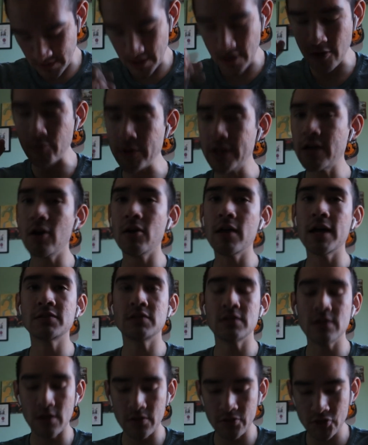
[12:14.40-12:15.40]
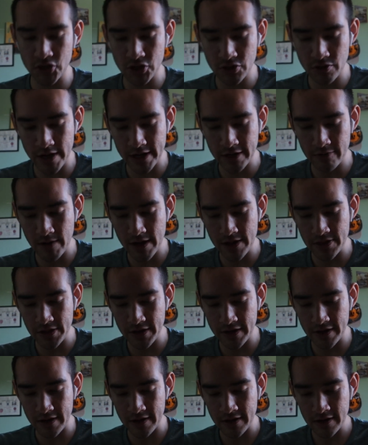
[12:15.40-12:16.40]
There we go. That's another strike right
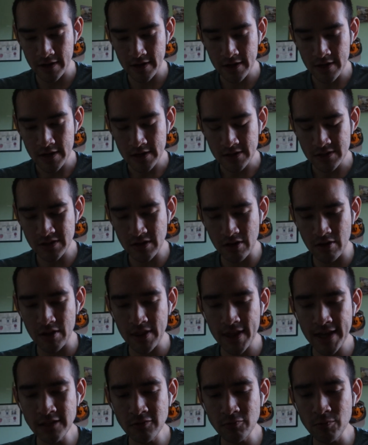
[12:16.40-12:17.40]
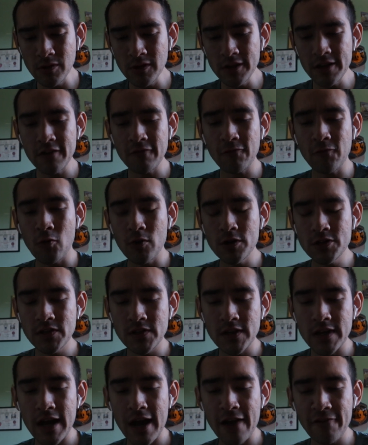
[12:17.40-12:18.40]
there. So that's really
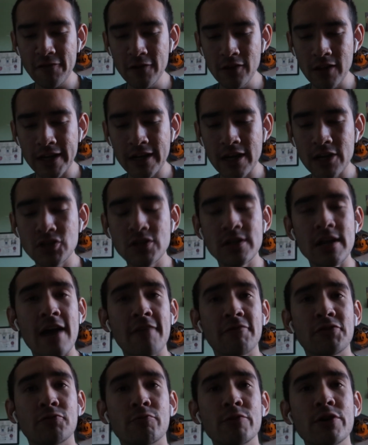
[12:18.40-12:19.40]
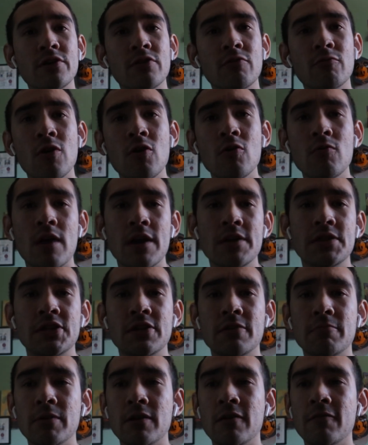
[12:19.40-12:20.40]
unfortunate. I feel like I should have 3 in a row right
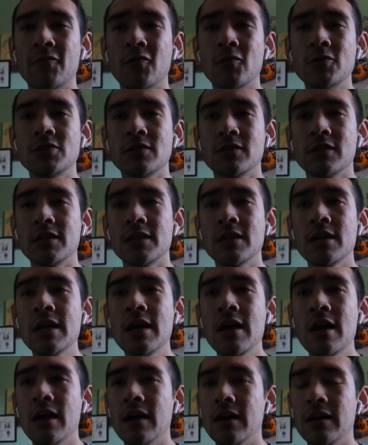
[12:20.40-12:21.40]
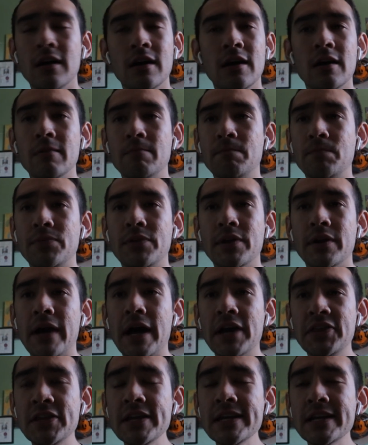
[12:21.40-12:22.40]
there, but unfortunately,
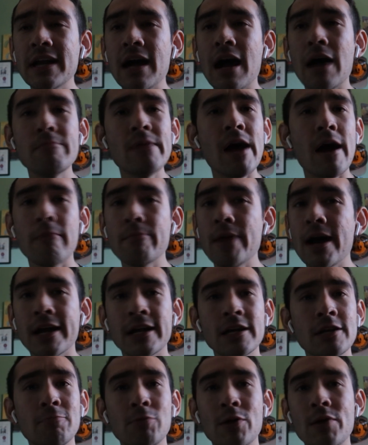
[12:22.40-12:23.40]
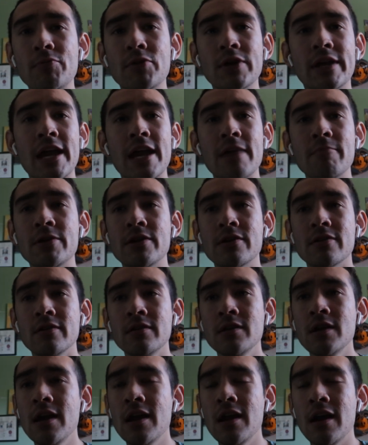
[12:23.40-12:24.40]
I think I'm not going to blame the game
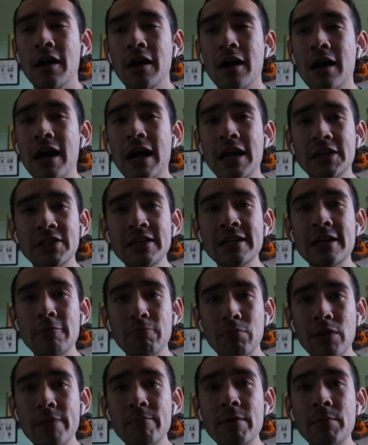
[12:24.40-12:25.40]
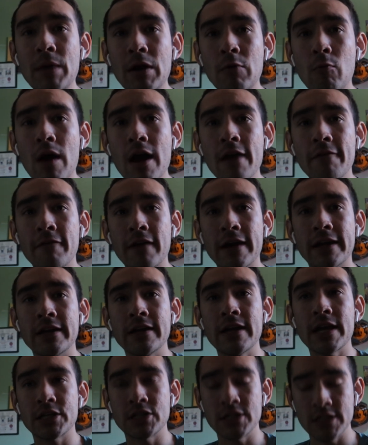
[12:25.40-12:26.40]
here. I think I'm blaming my Wi-Fi
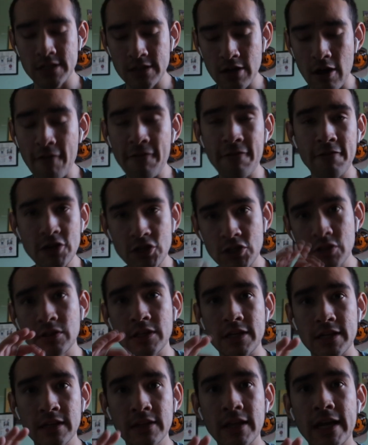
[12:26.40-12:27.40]
connection officially.